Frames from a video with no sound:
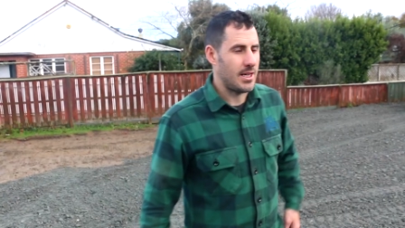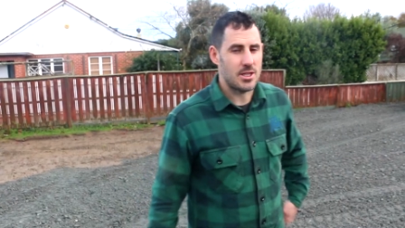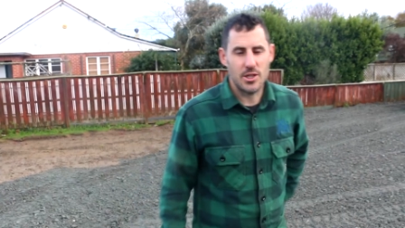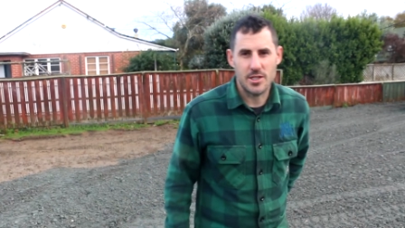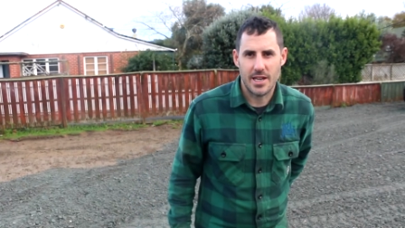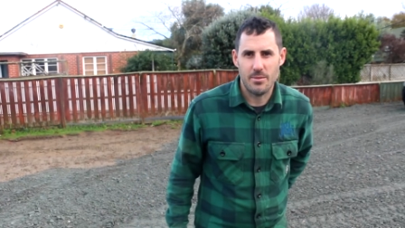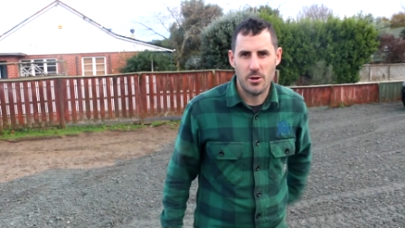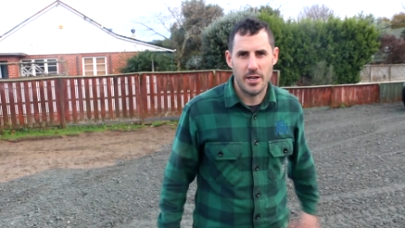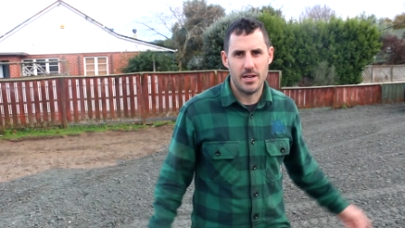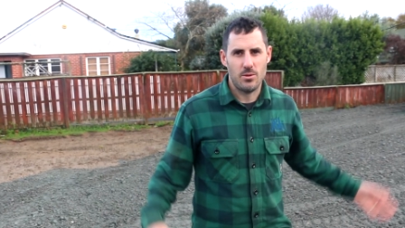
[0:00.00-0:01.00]
It's Thursday
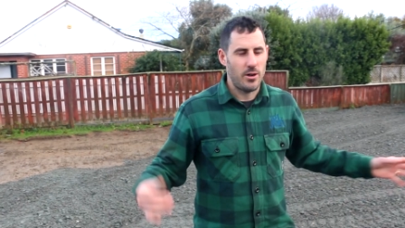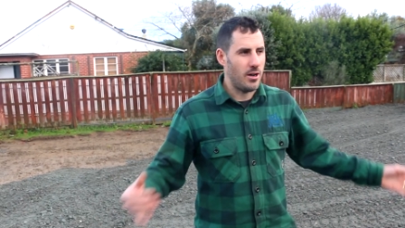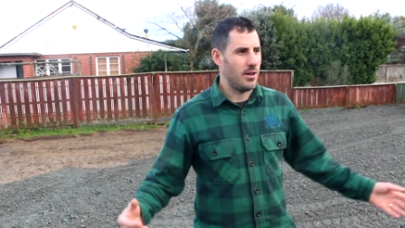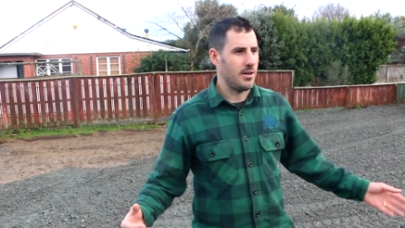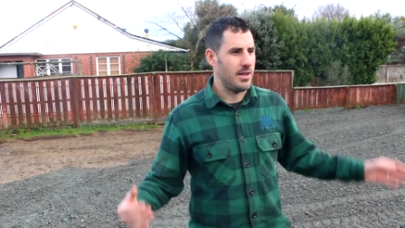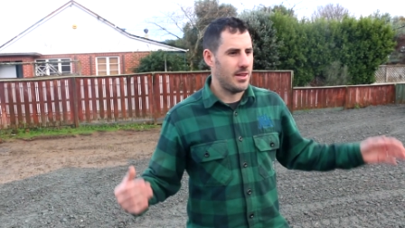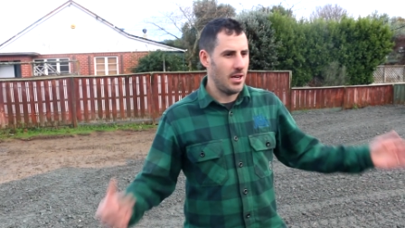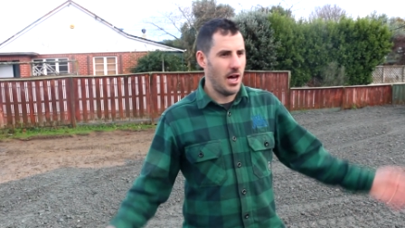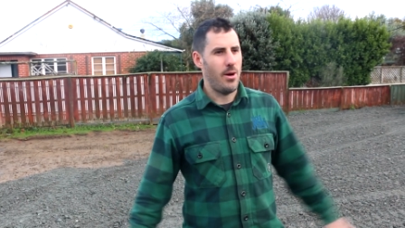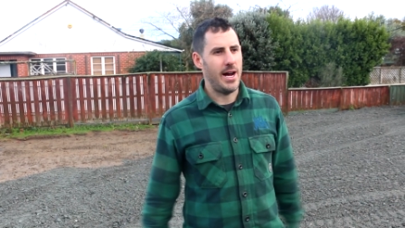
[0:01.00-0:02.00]
morning, we're on the
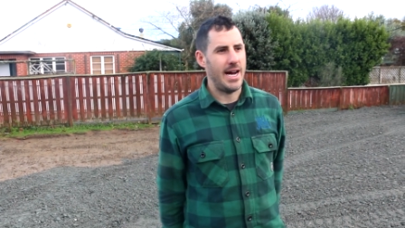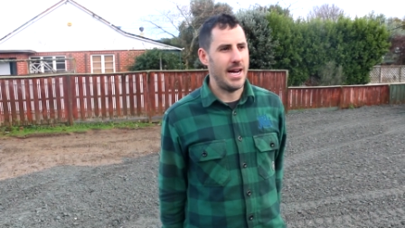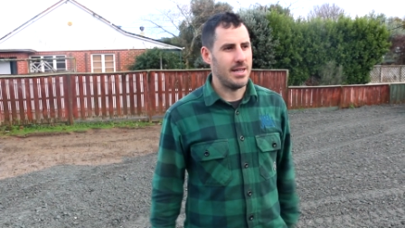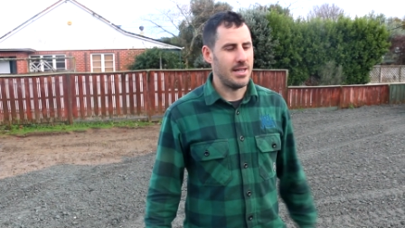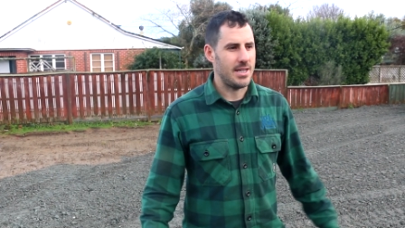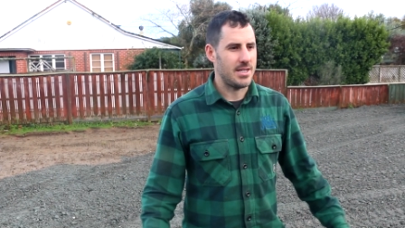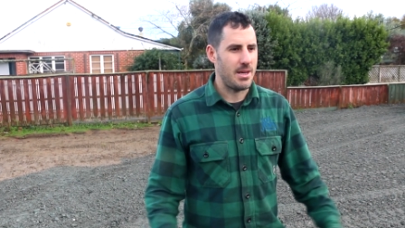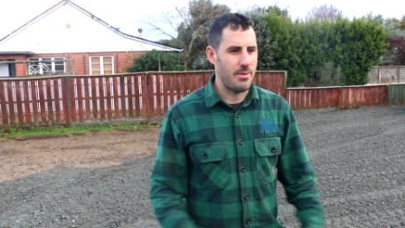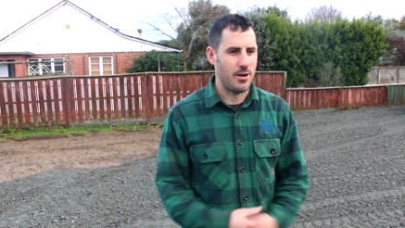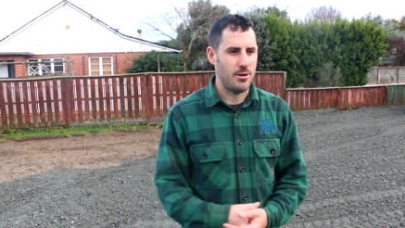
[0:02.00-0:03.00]
Lower Hutt
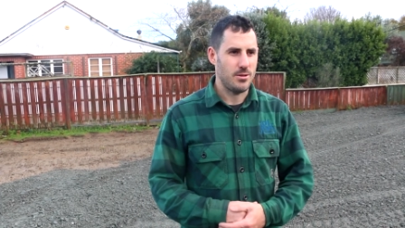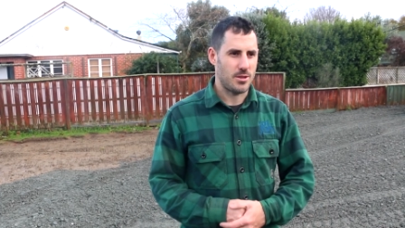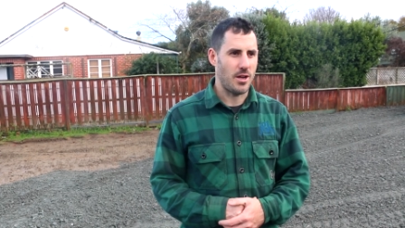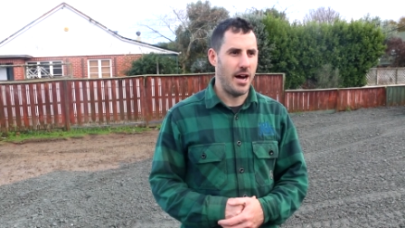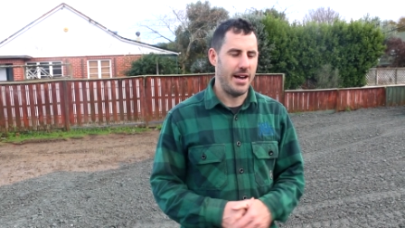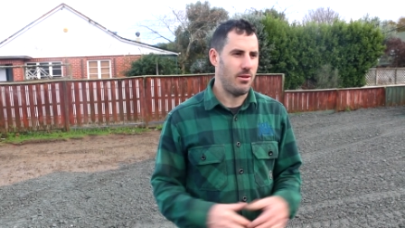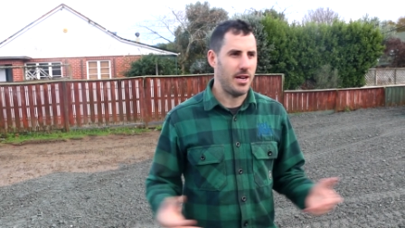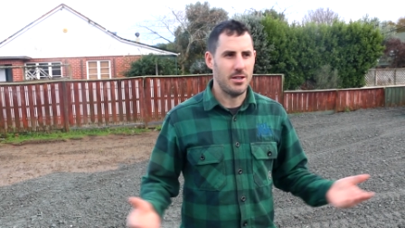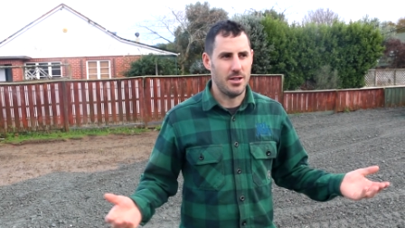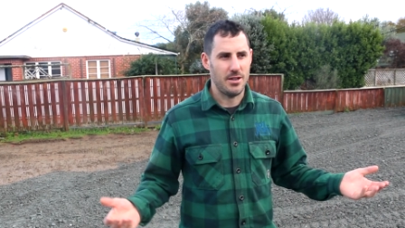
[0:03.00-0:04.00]
demo site. Well,
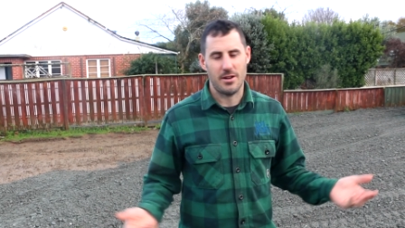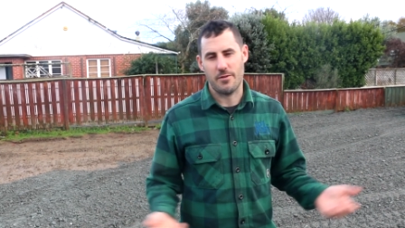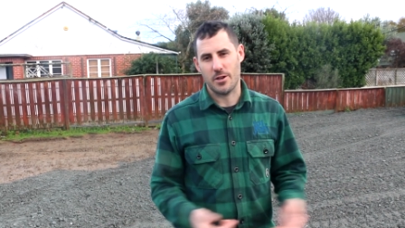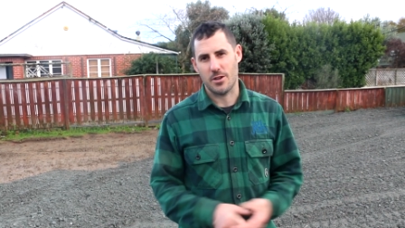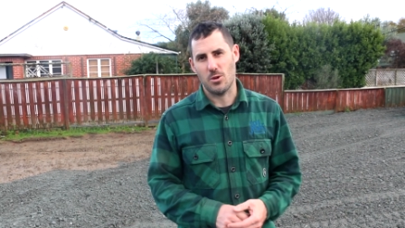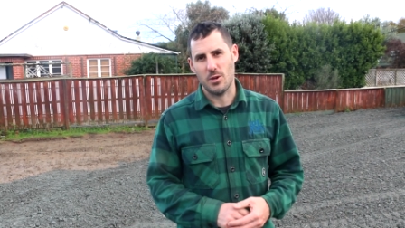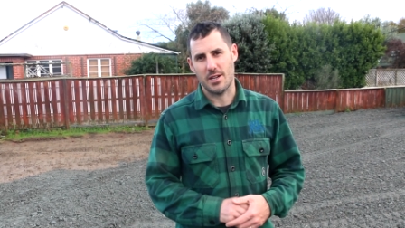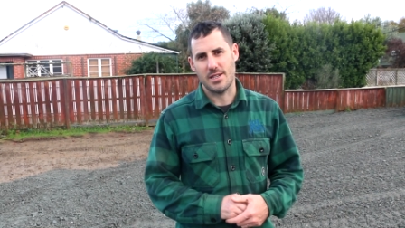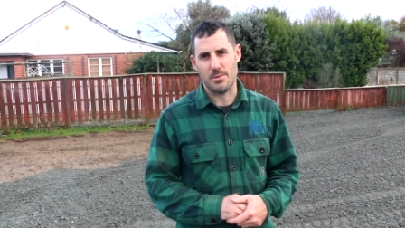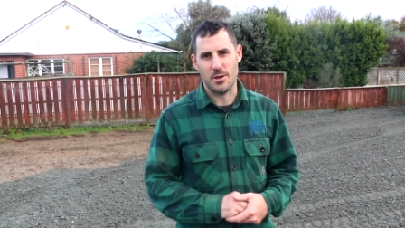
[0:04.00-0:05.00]
I don't know if we can call
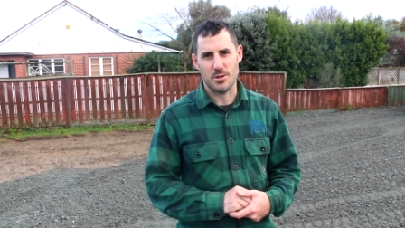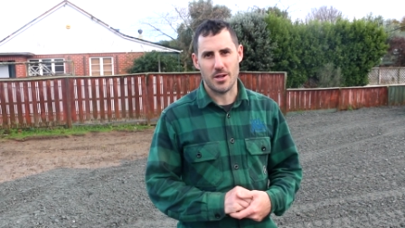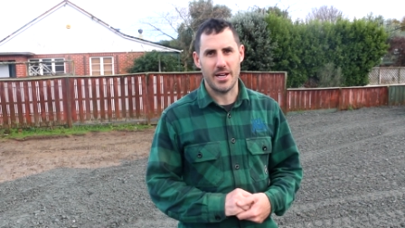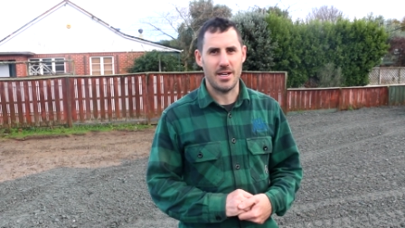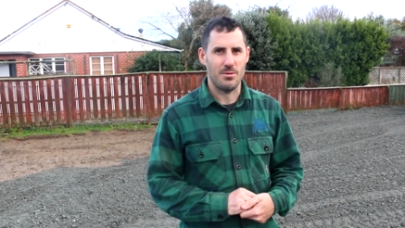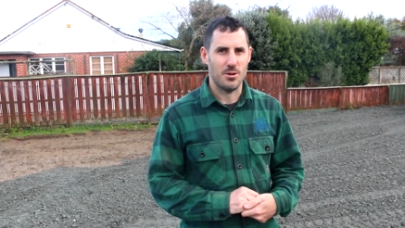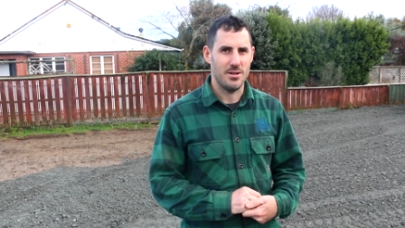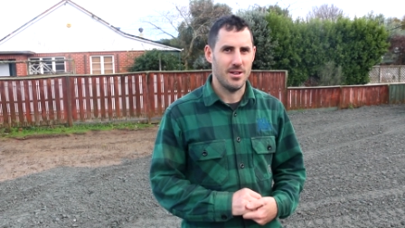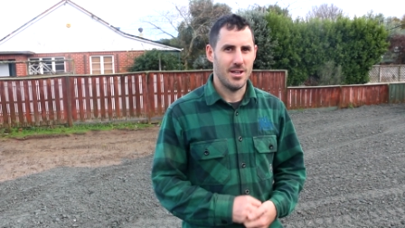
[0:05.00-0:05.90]
it a demo site anymore.